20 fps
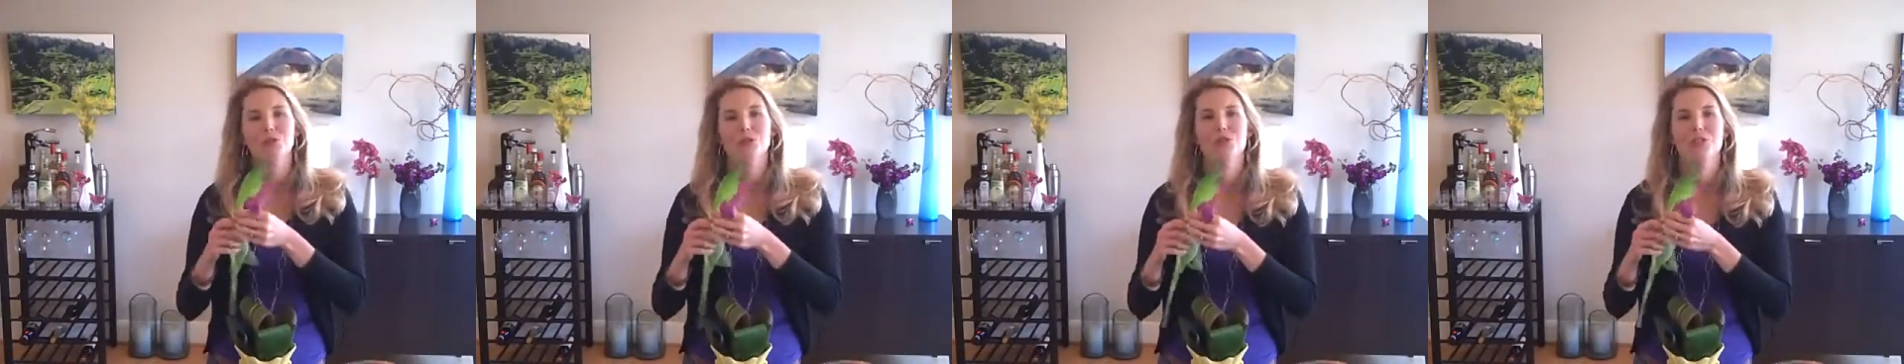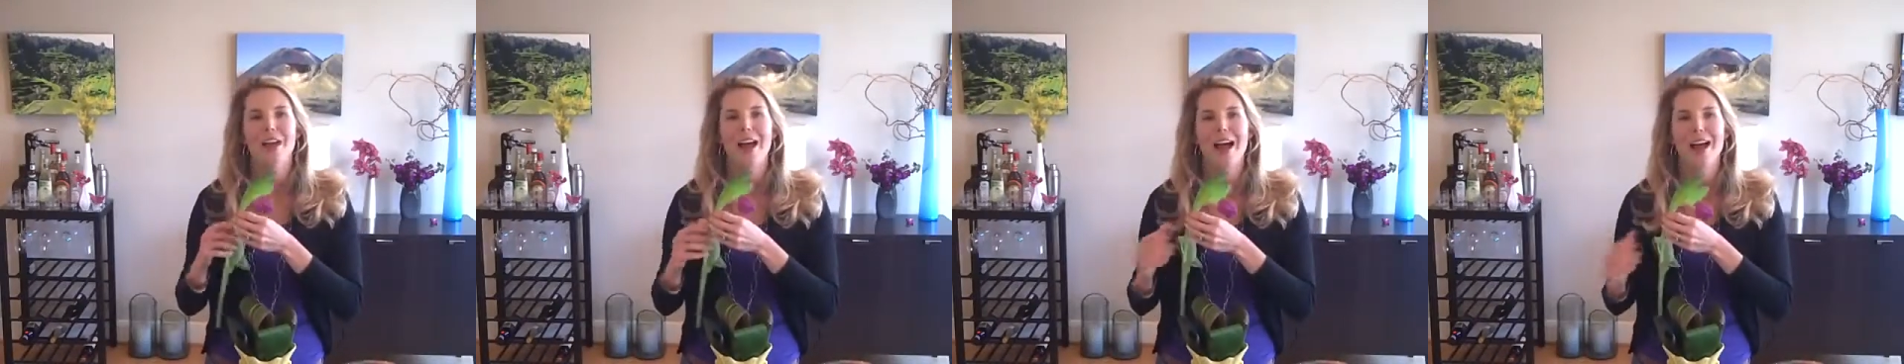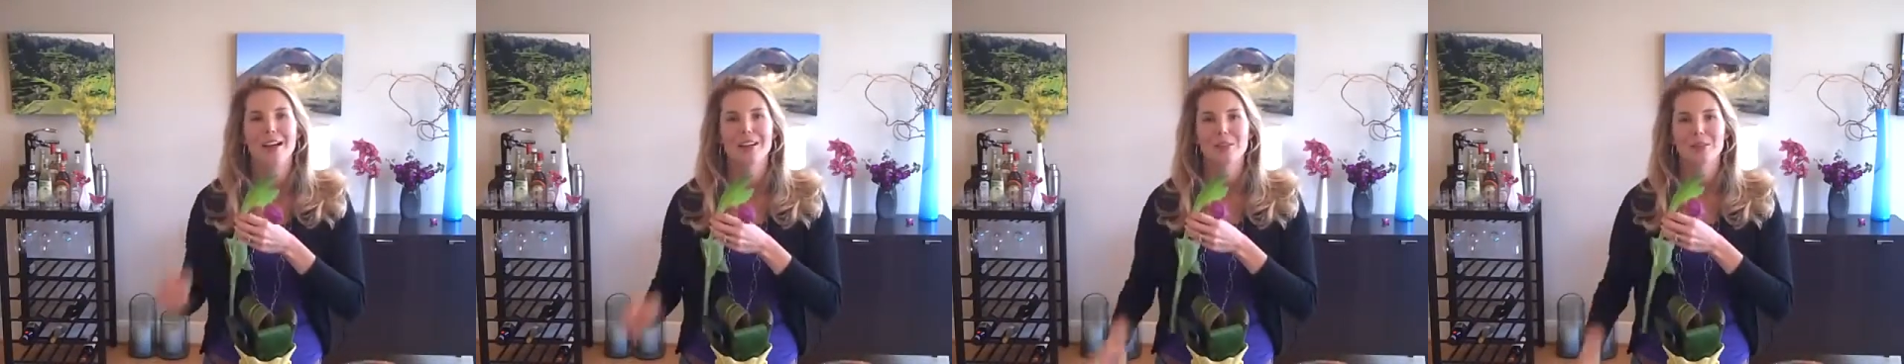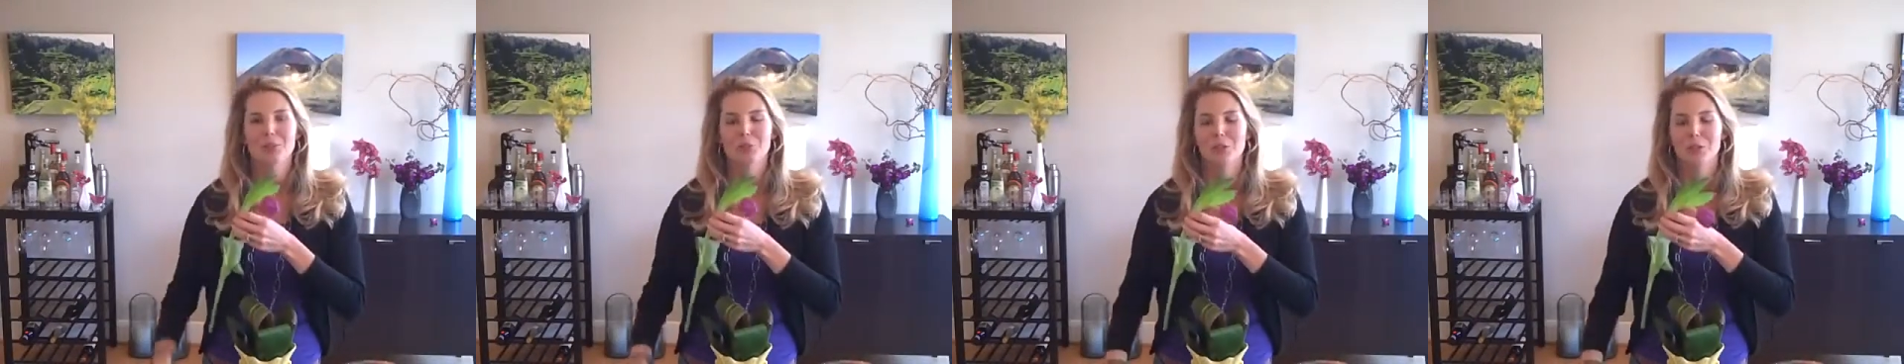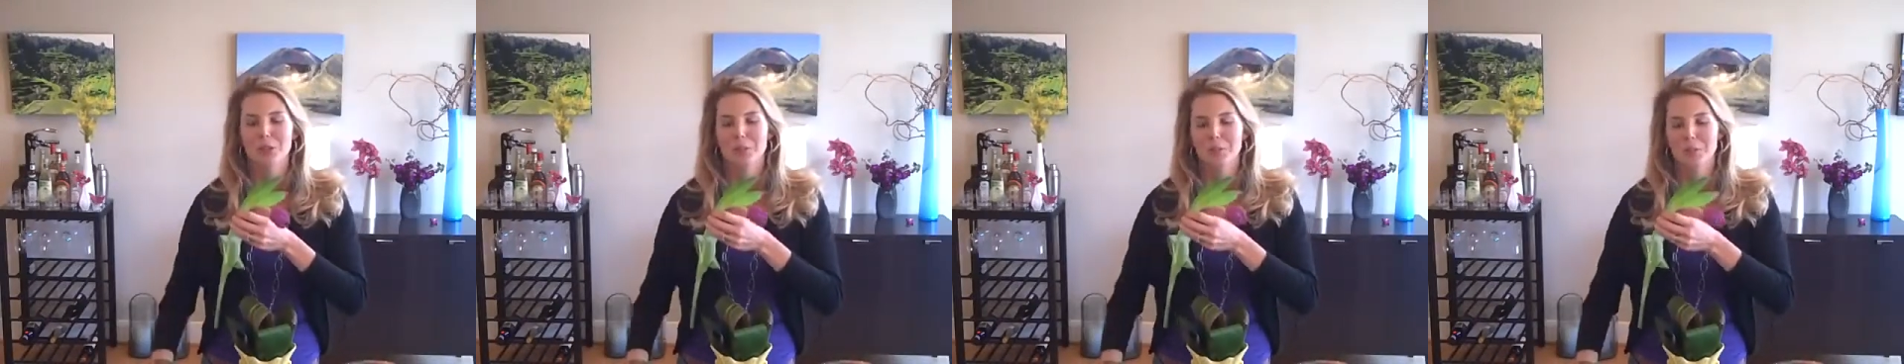flag
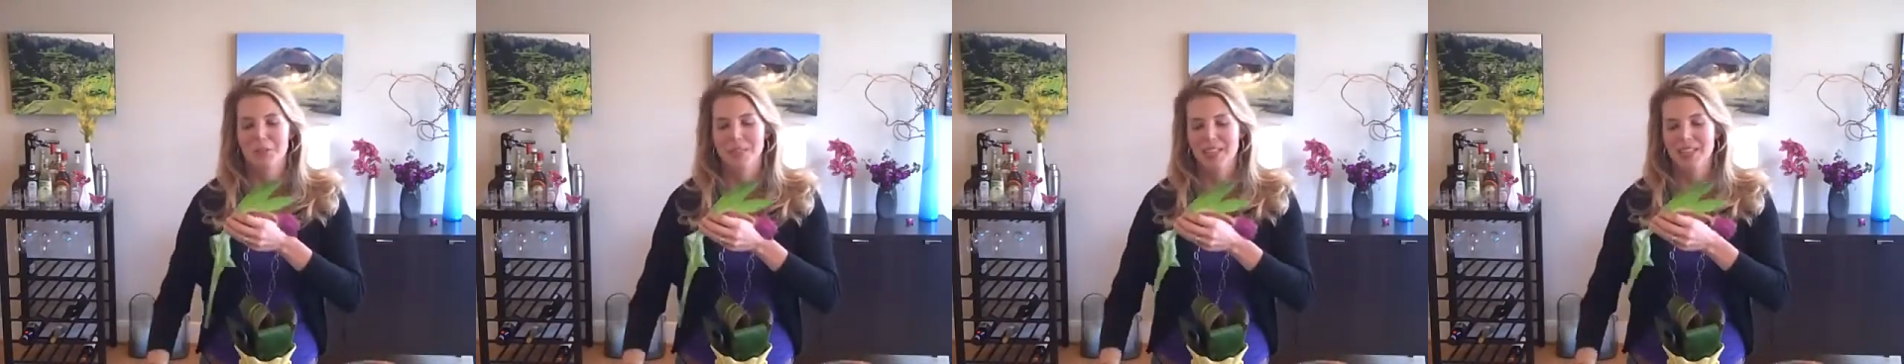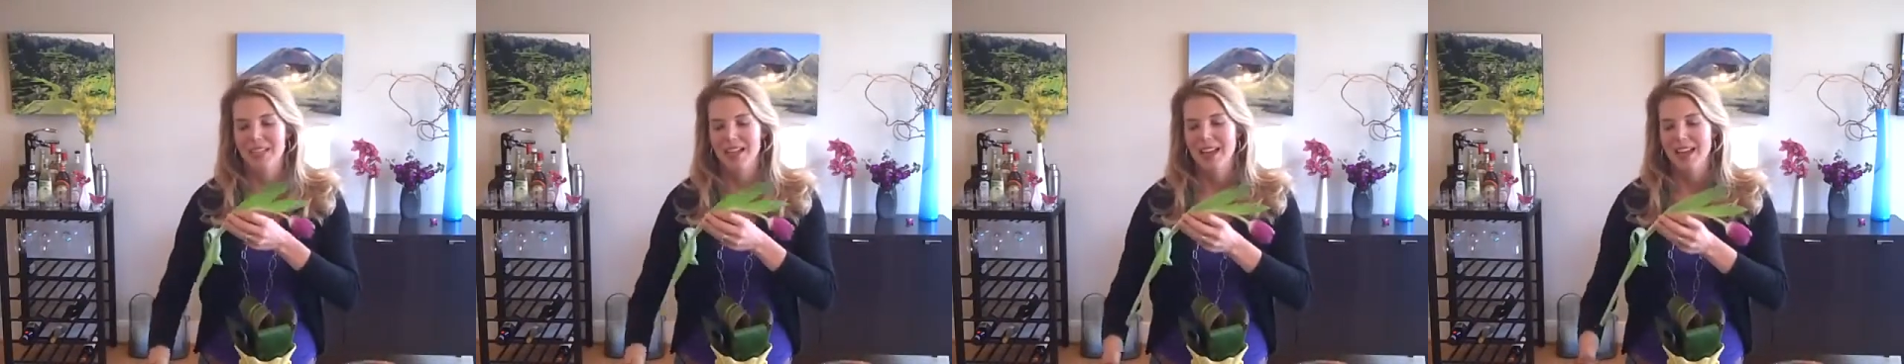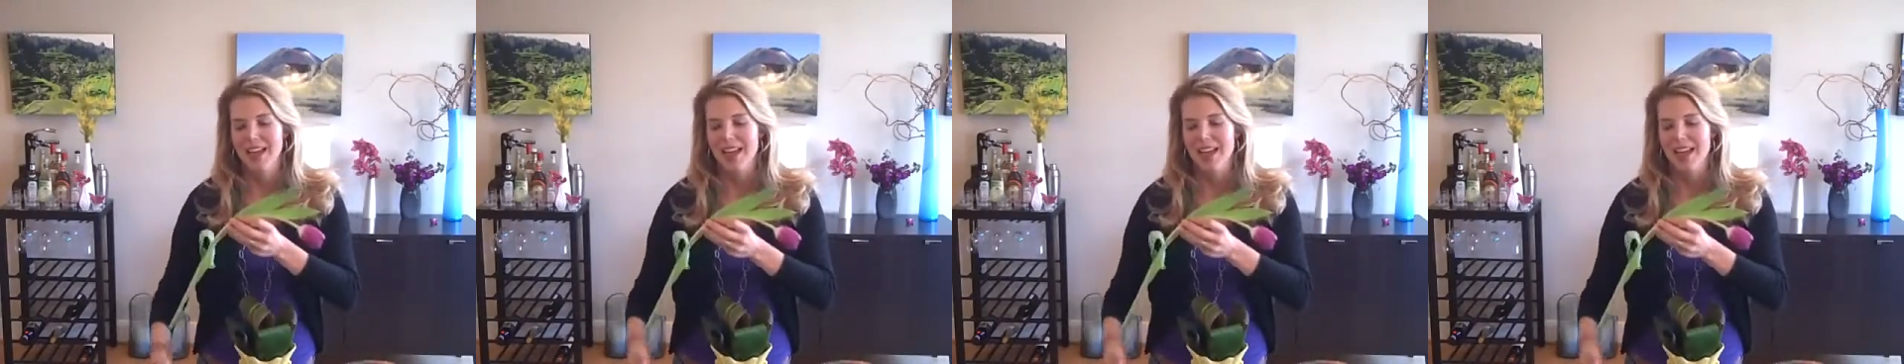tulips.